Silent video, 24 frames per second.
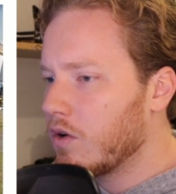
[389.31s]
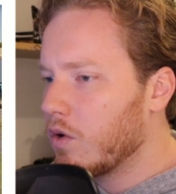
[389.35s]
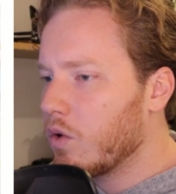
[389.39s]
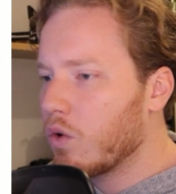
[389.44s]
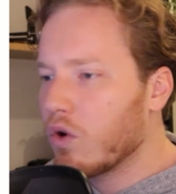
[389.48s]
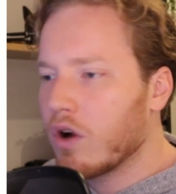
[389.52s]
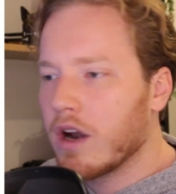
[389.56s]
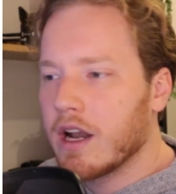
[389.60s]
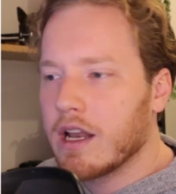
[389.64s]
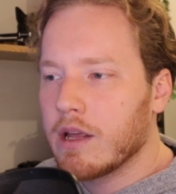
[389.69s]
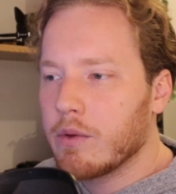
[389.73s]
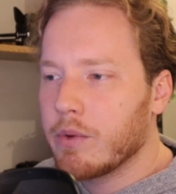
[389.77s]

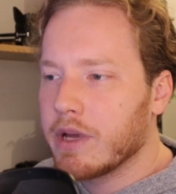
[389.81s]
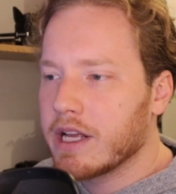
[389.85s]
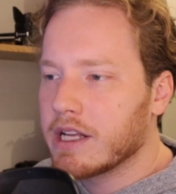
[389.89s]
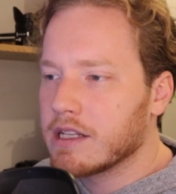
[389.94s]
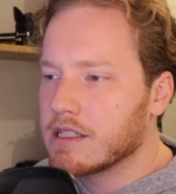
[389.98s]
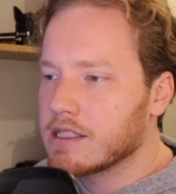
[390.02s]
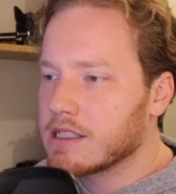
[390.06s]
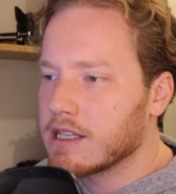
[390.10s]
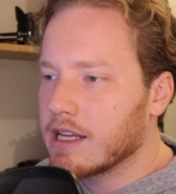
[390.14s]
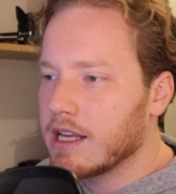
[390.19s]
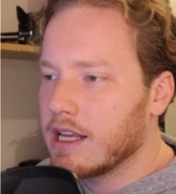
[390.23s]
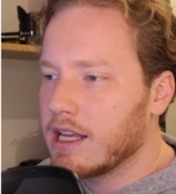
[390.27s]
Already we
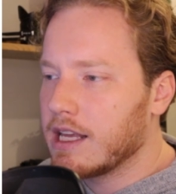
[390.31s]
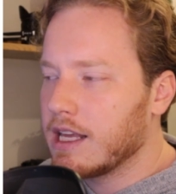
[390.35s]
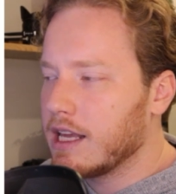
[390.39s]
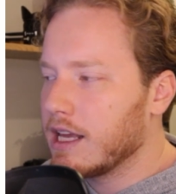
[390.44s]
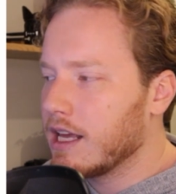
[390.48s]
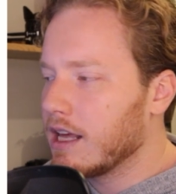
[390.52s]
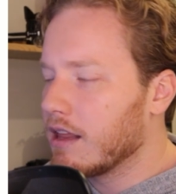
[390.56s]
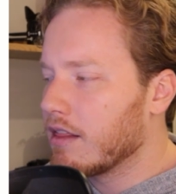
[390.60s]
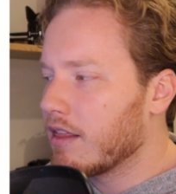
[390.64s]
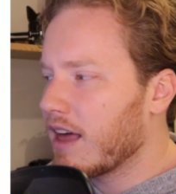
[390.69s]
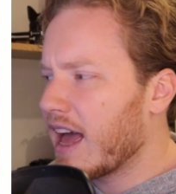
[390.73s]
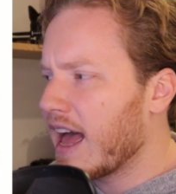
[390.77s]
can see
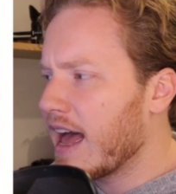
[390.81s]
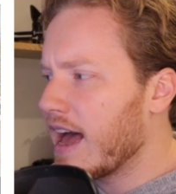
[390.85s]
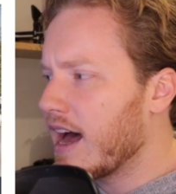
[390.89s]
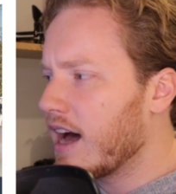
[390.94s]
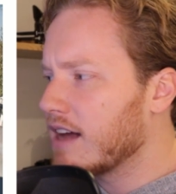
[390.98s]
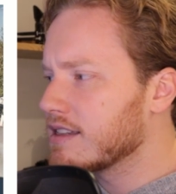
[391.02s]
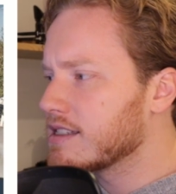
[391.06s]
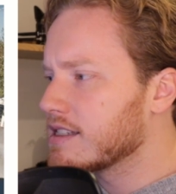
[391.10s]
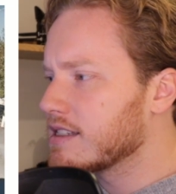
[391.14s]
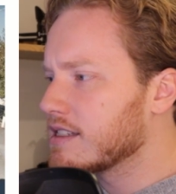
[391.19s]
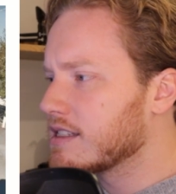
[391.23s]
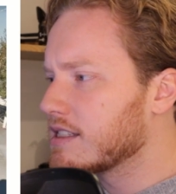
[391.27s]
here the
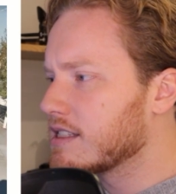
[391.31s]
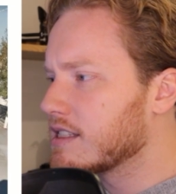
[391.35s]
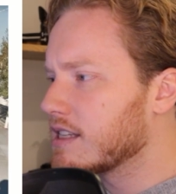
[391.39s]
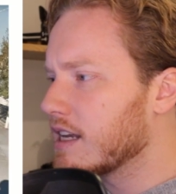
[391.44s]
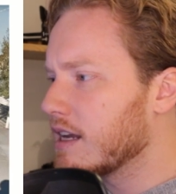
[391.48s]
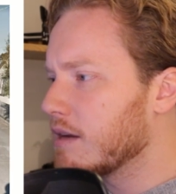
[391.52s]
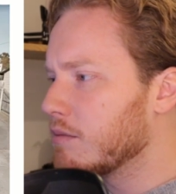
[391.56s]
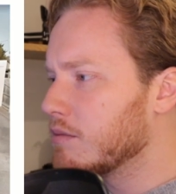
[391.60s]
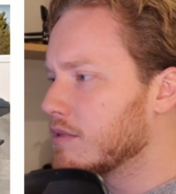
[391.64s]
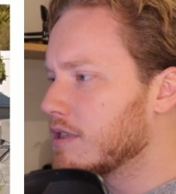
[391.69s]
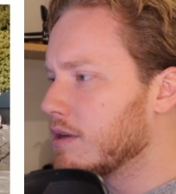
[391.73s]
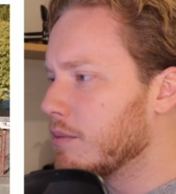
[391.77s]
houses
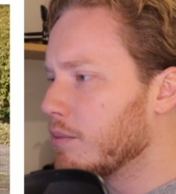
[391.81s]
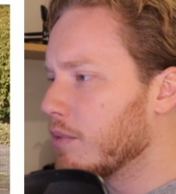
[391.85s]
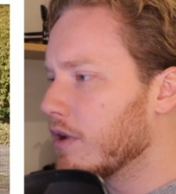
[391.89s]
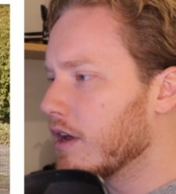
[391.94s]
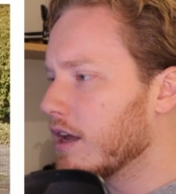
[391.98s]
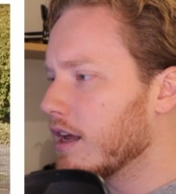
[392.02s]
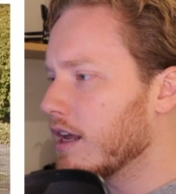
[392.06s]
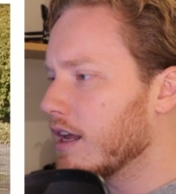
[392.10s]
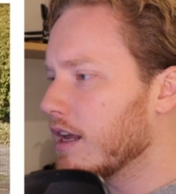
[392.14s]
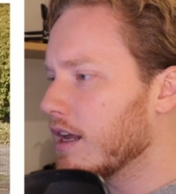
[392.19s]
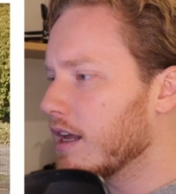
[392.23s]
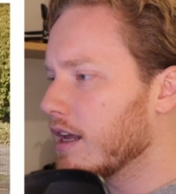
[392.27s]
seem to
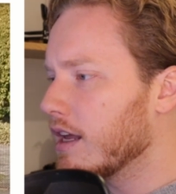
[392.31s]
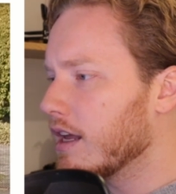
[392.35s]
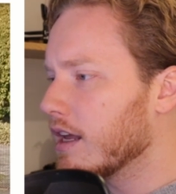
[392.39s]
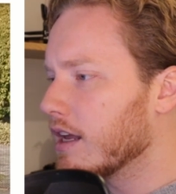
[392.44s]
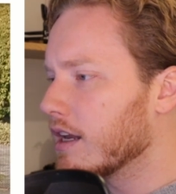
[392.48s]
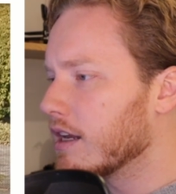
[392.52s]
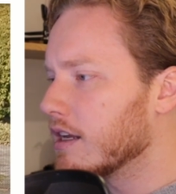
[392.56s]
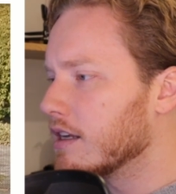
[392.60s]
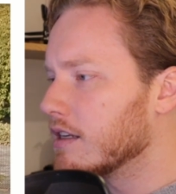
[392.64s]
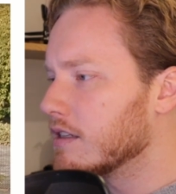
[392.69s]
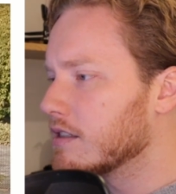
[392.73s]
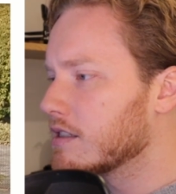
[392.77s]
be
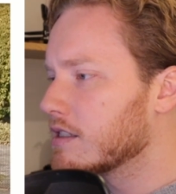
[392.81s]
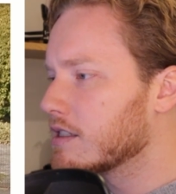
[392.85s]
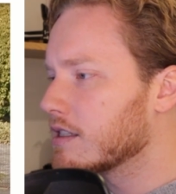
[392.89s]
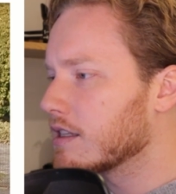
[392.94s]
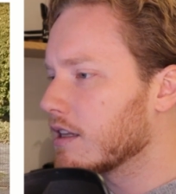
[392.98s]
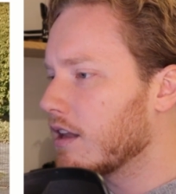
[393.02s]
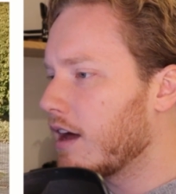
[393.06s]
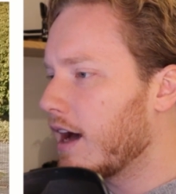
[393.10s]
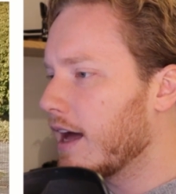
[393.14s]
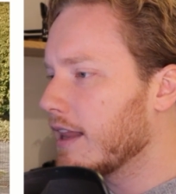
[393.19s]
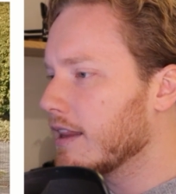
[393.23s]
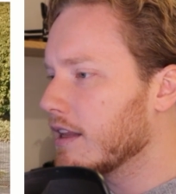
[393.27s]
in
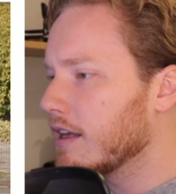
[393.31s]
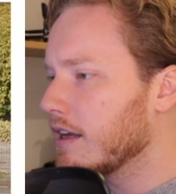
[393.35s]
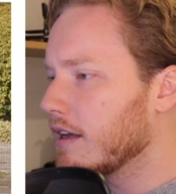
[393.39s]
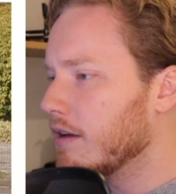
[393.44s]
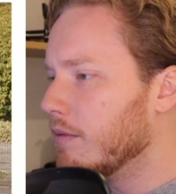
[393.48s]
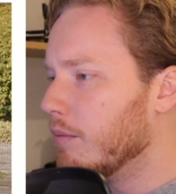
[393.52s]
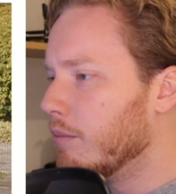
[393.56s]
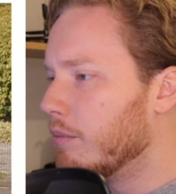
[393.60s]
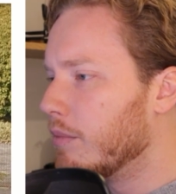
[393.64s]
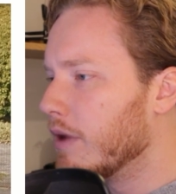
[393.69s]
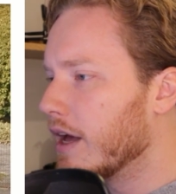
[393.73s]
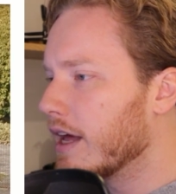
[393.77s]
slightly
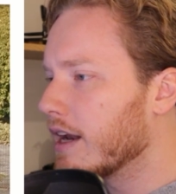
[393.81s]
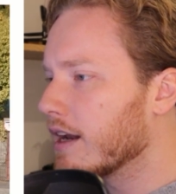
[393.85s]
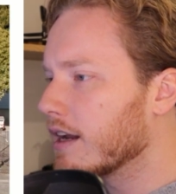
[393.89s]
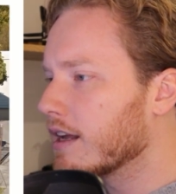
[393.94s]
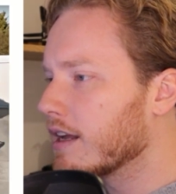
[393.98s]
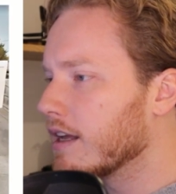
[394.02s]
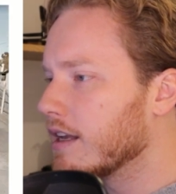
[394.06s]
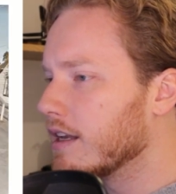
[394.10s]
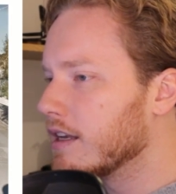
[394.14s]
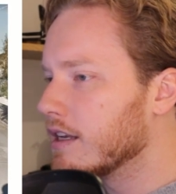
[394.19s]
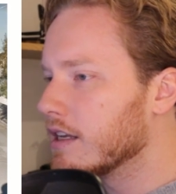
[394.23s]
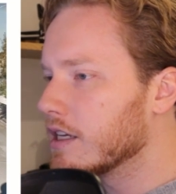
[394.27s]
better
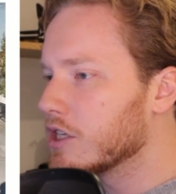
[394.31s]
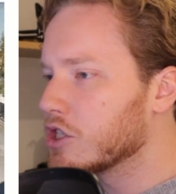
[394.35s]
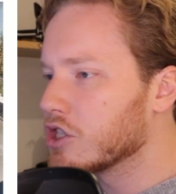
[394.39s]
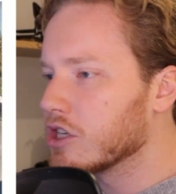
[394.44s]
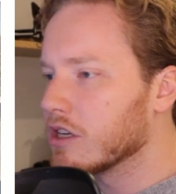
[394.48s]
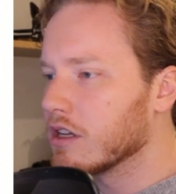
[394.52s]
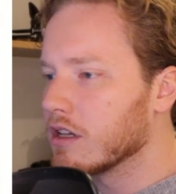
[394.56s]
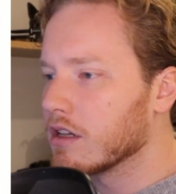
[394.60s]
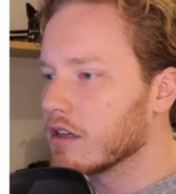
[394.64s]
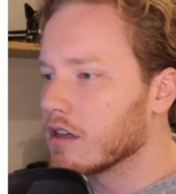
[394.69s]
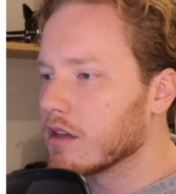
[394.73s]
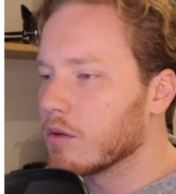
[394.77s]

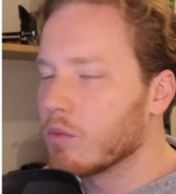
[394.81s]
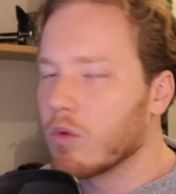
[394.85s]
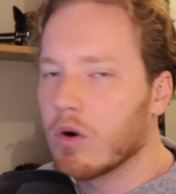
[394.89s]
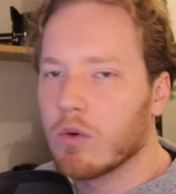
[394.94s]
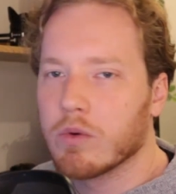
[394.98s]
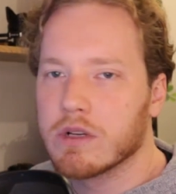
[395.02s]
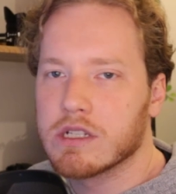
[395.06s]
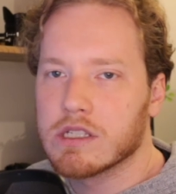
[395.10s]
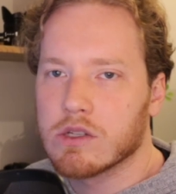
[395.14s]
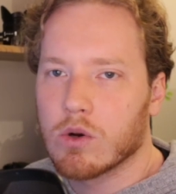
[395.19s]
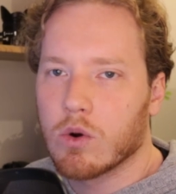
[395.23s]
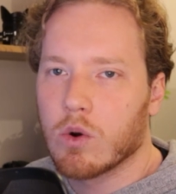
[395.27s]
condition than what
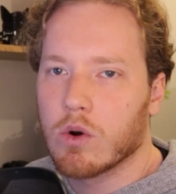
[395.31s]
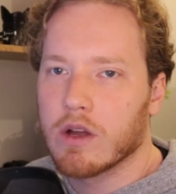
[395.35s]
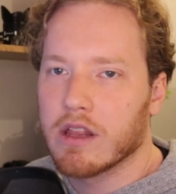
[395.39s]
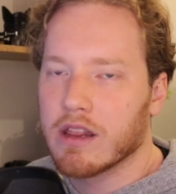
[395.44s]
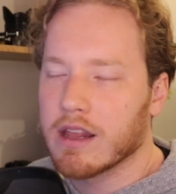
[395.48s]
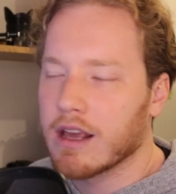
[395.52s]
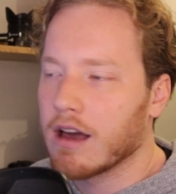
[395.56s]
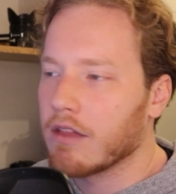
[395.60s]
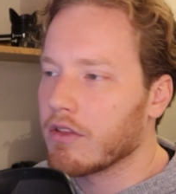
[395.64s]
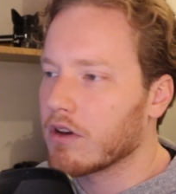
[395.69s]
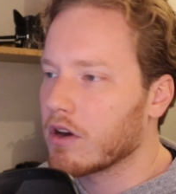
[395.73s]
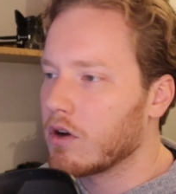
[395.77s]
we saw in
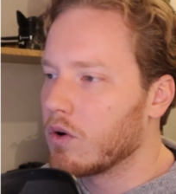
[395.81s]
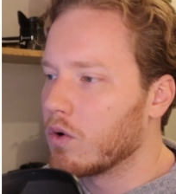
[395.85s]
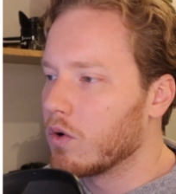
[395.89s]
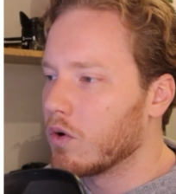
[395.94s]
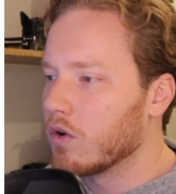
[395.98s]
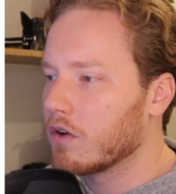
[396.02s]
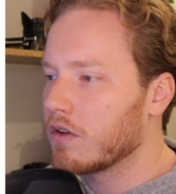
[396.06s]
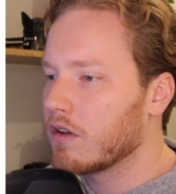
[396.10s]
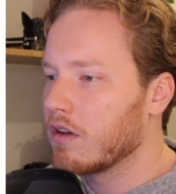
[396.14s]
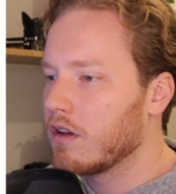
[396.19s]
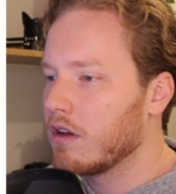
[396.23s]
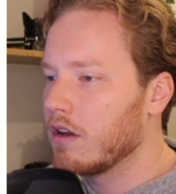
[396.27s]
the other
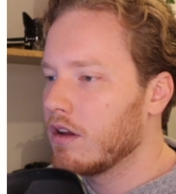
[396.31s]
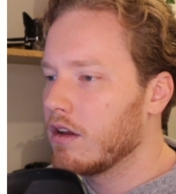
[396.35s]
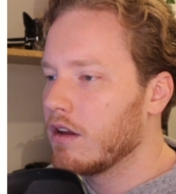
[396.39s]
court.